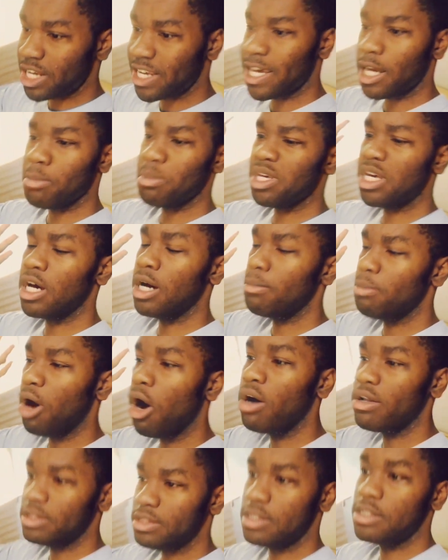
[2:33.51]
I gotta become
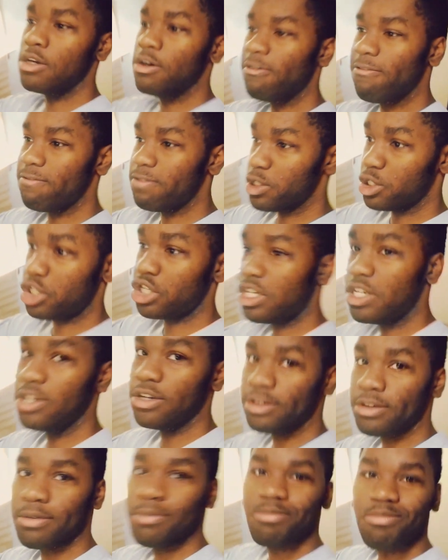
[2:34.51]
unselfish
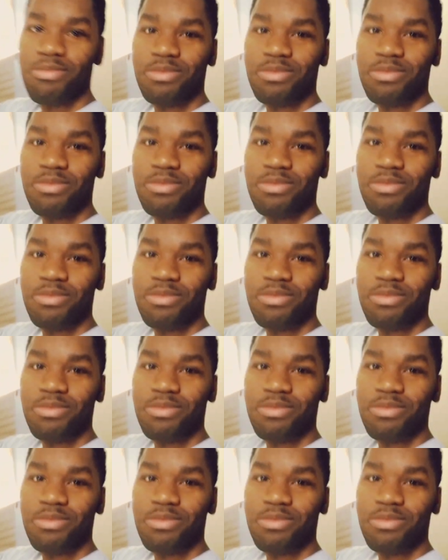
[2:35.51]
here.